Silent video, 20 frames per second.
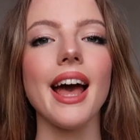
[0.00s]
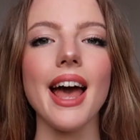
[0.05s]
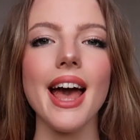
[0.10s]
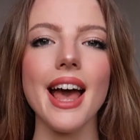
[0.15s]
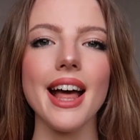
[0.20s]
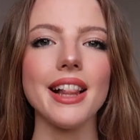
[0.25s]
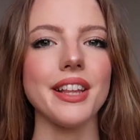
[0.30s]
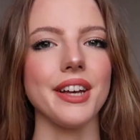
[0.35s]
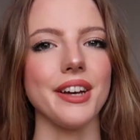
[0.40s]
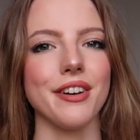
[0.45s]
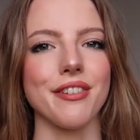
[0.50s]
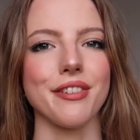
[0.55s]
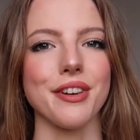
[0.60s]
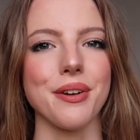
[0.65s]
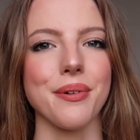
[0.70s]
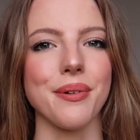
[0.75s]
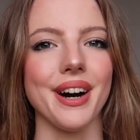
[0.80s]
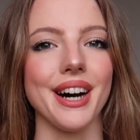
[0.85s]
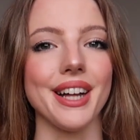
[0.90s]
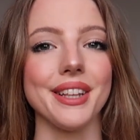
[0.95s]
Hello
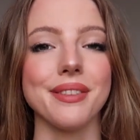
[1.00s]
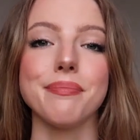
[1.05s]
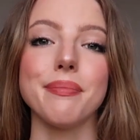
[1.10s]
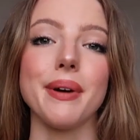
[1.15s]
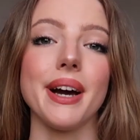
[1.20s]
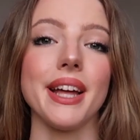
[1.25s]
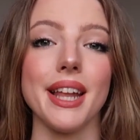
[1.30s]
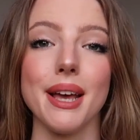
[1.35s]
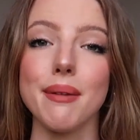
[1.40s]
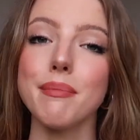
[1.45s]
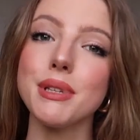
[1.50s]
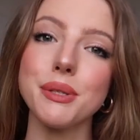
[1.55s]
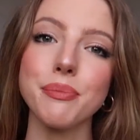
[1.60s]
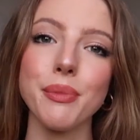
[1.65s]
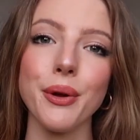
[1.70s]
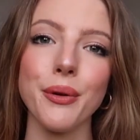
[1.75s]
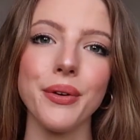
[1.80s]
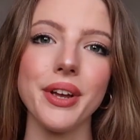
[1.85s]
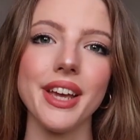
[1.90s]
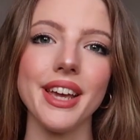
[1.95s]
everyone, my name is
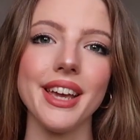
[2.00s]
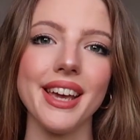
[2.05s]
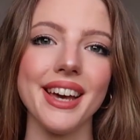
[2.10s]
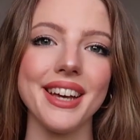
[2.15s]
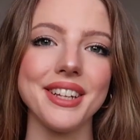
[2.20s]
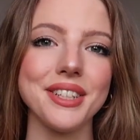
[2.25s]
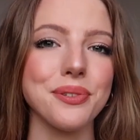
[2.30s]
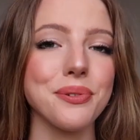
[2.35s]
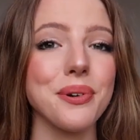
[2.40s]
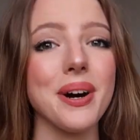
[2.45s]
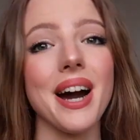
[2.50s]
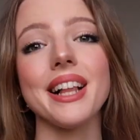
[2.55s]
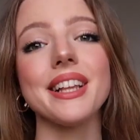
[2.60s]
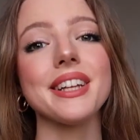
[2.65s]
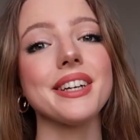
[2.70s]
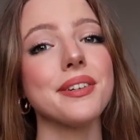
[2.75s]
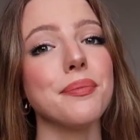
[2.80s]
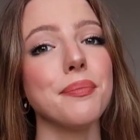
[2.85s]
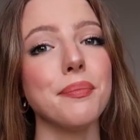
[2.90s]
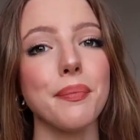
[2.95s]
Marie and
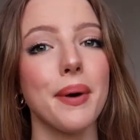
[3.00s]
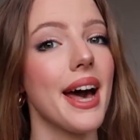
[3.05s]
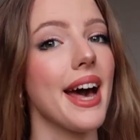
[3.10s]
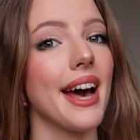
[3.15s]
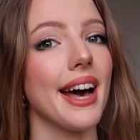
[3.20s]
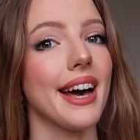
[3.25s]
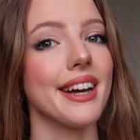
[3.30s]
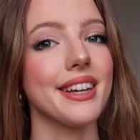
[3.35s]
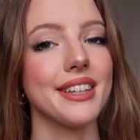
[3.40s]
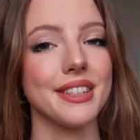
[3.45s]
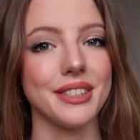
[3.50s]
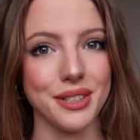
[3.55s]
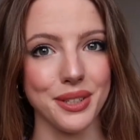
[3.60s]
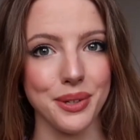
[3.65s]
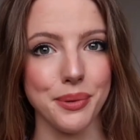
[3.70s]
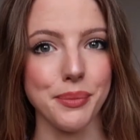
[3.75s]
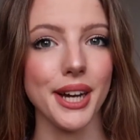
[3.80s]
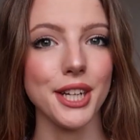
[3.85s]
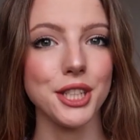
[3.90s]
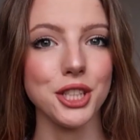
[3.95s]
welcome back to
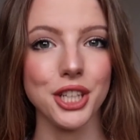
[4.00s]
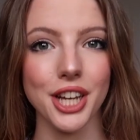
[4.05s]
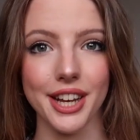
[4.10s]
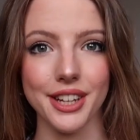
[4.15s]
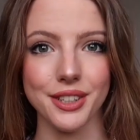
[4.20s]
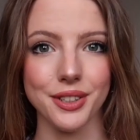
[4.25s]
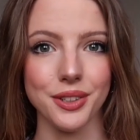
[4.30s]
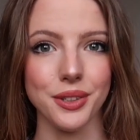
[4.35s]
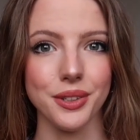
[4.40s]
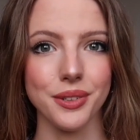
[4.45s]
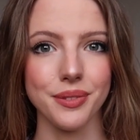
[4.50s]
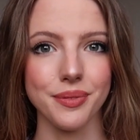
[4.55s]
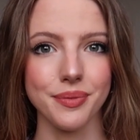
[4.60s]
my channel.